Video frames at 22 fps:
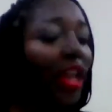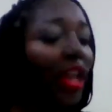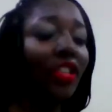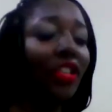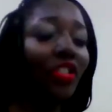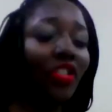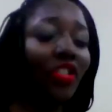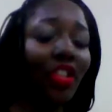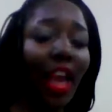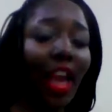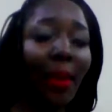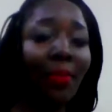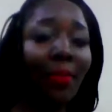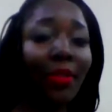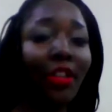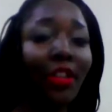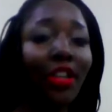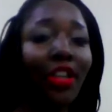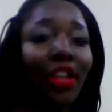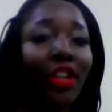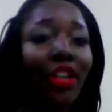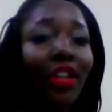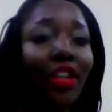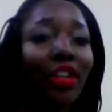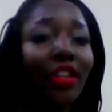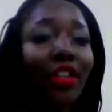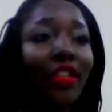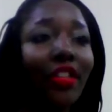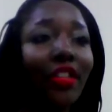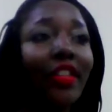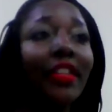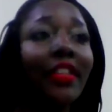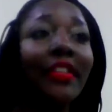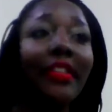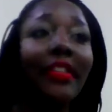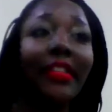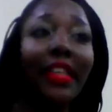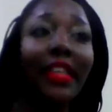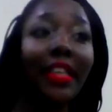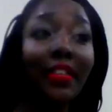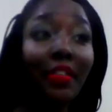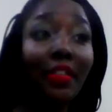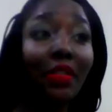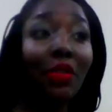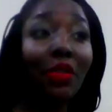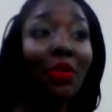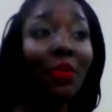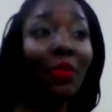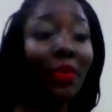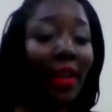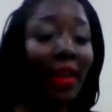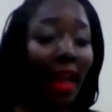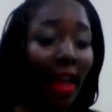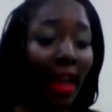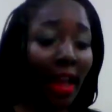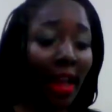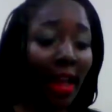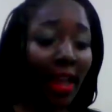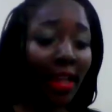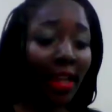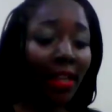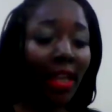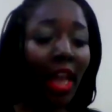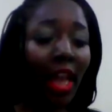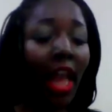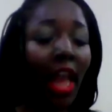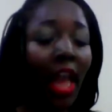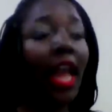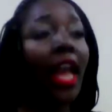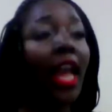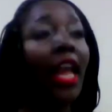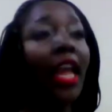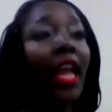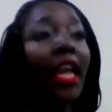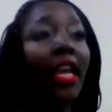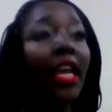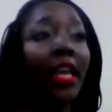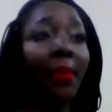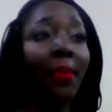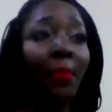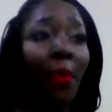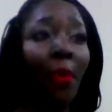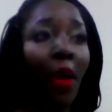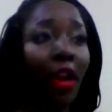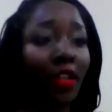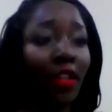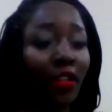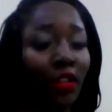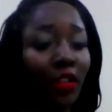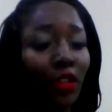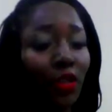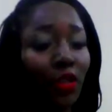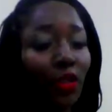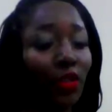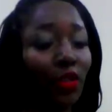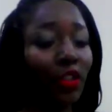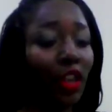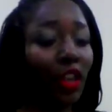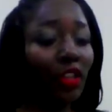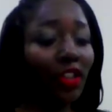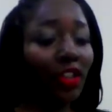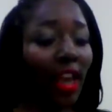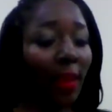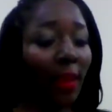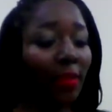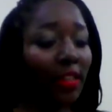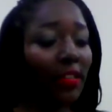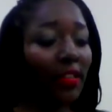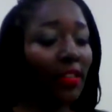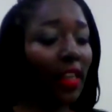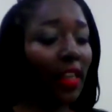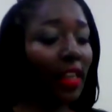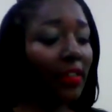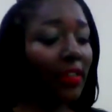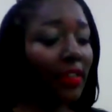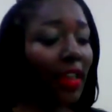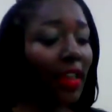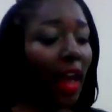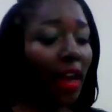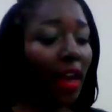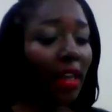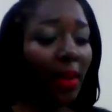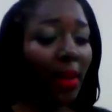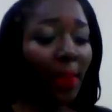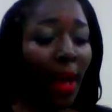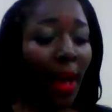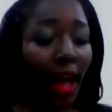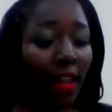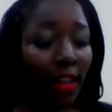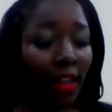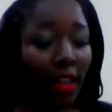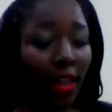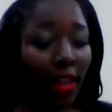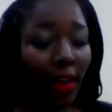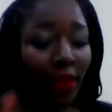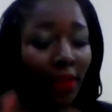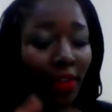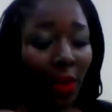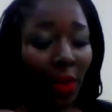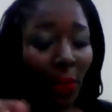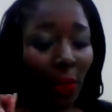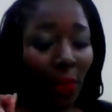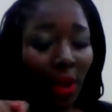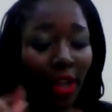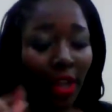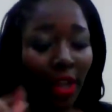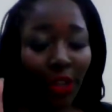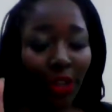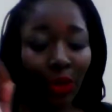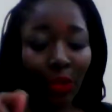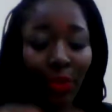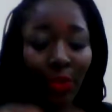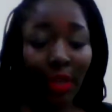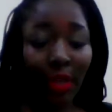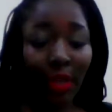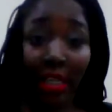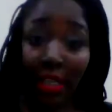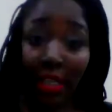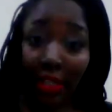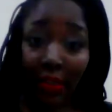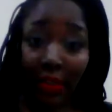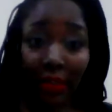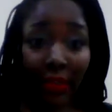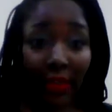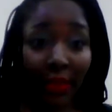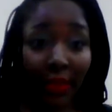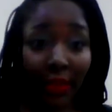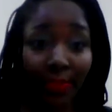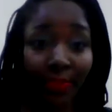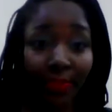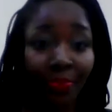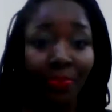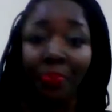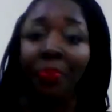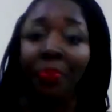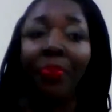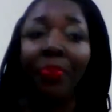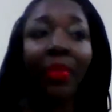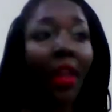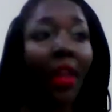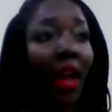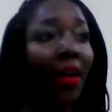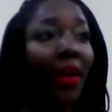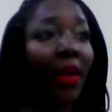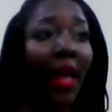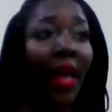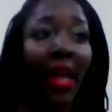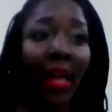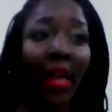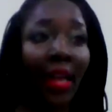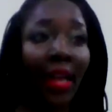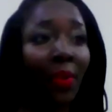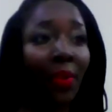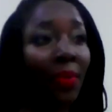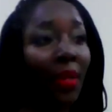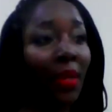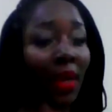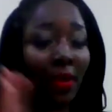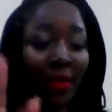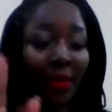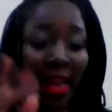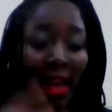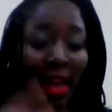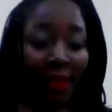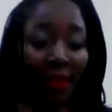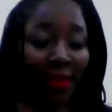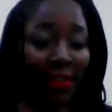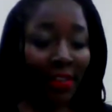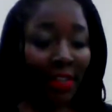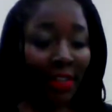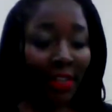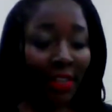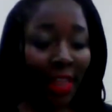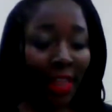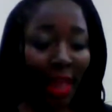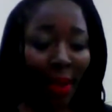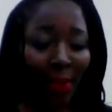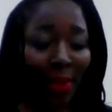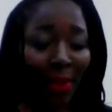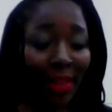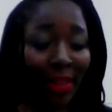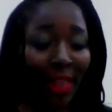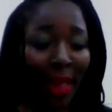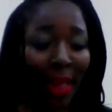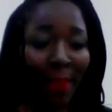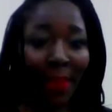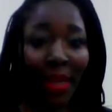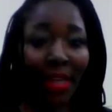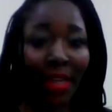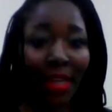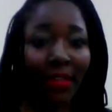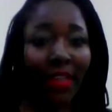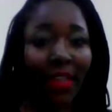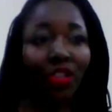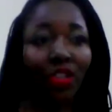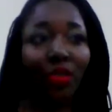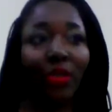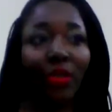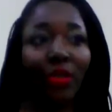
chapters 6 through 9 in part 2. So chapter 6 talking about love the one you is. Okay, and we're gonna dive into that, what that means. As you can